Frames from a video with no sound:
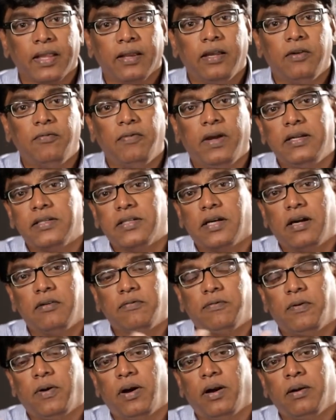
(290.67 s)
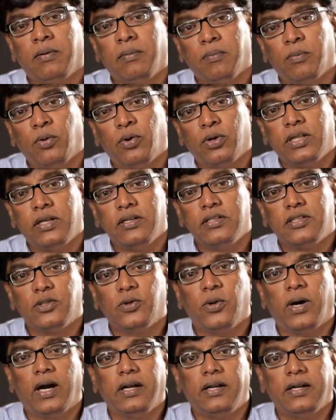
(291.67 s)
It went on for more than
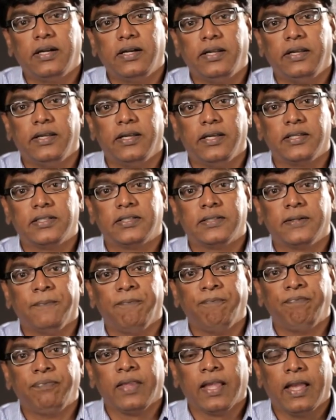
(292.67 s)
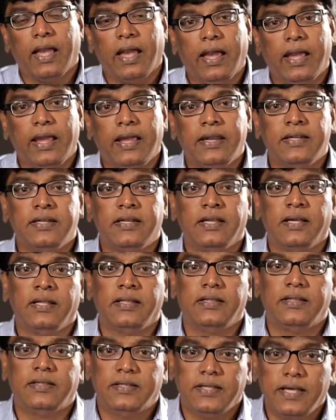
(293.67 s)
200 years. And
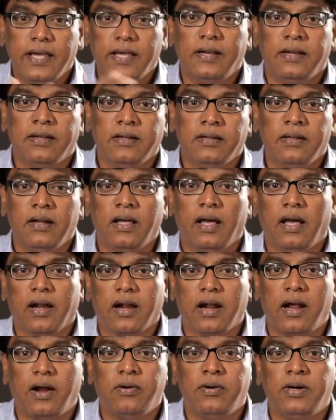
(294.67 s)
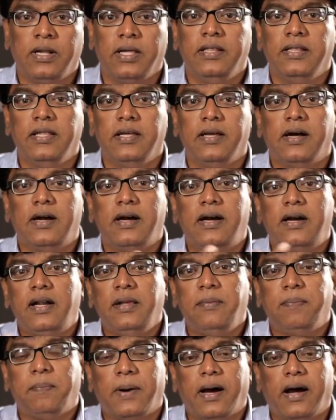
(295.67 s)
then around in the
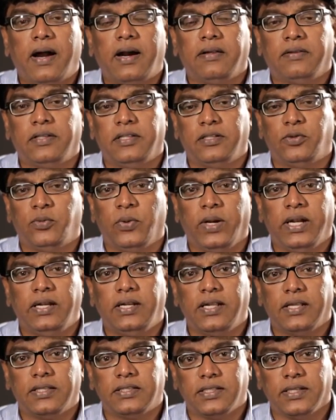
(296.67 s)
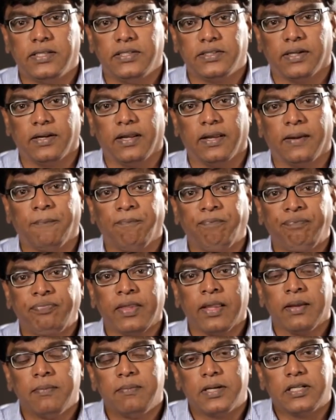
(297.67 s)
early part of the 20th century,
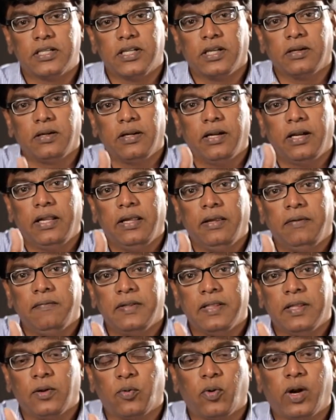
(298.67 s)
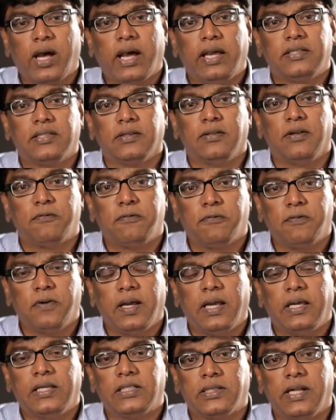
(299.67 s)
particularly with the rise of the
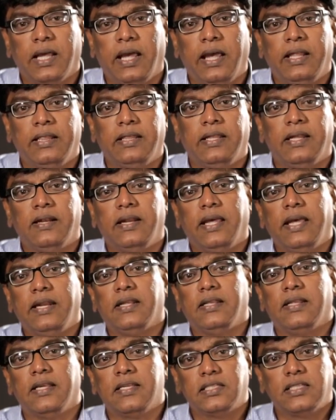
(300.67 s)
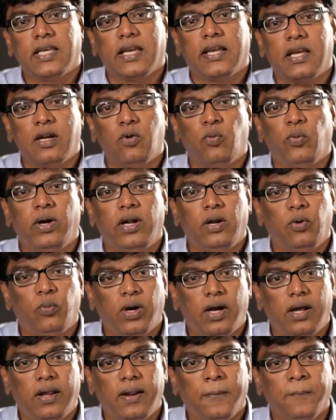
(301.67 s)
First and then later the Second World
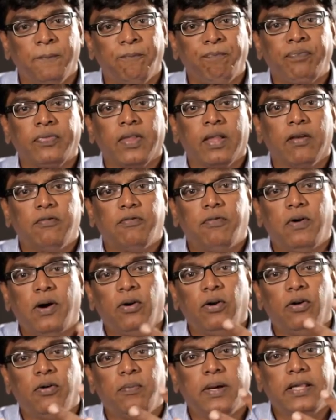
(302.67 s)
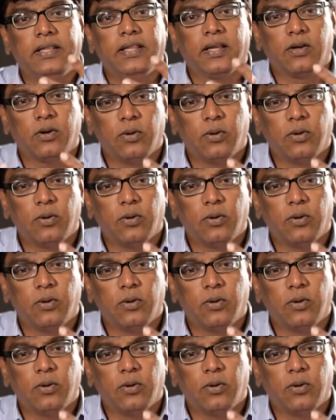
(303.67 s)
War, followed by the